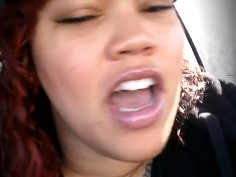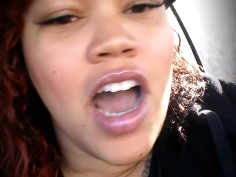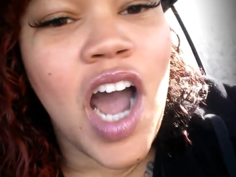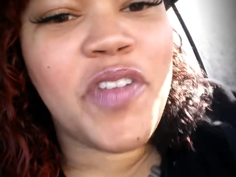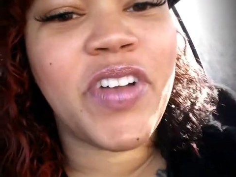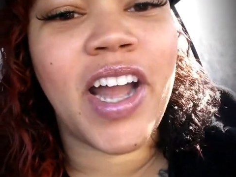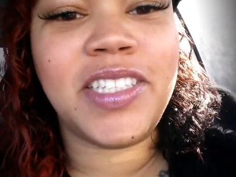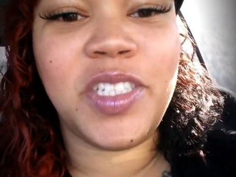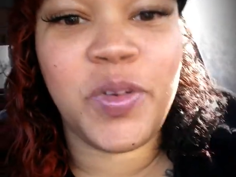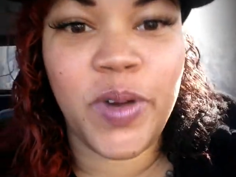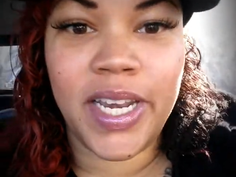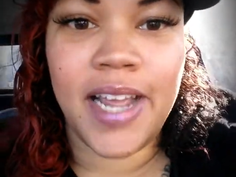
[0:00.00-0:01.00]
I forgot to
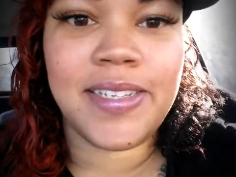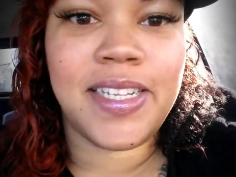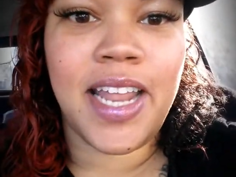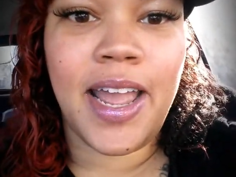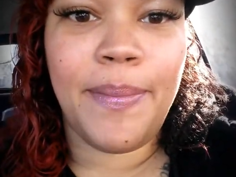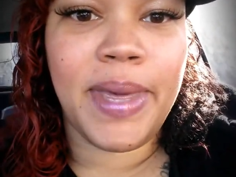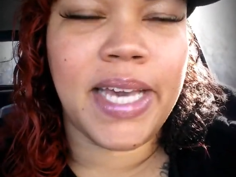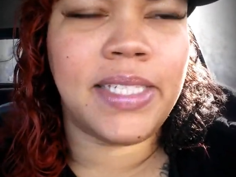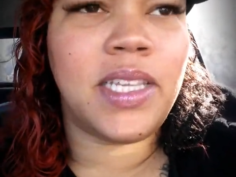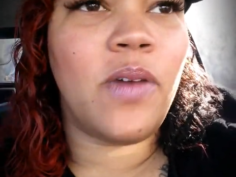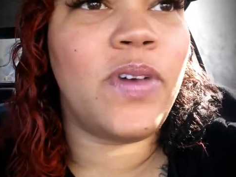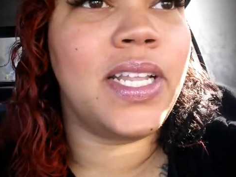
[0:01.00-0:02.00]
do one yesterday because
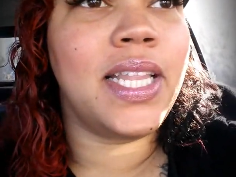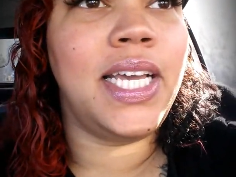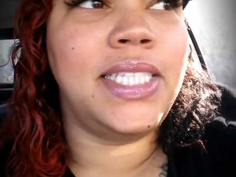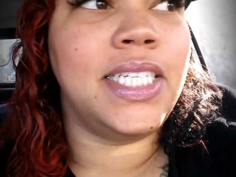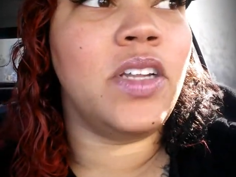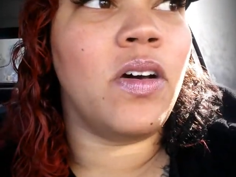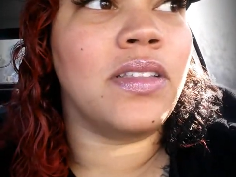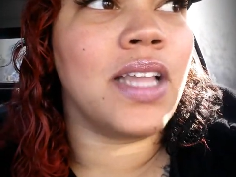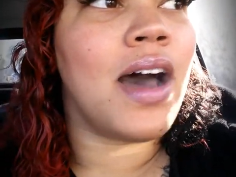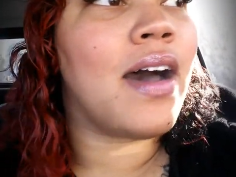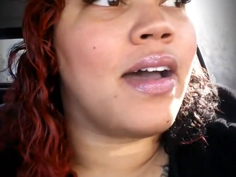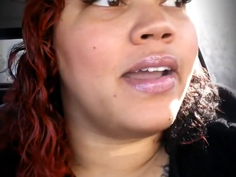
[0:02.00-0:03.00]
someone leaked it
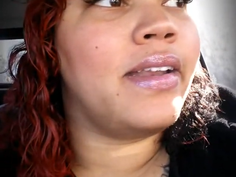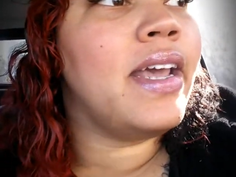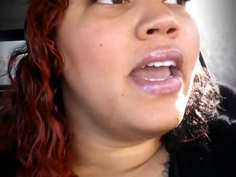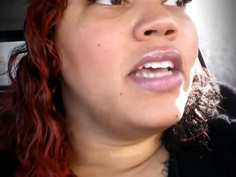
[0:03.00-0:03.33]
online.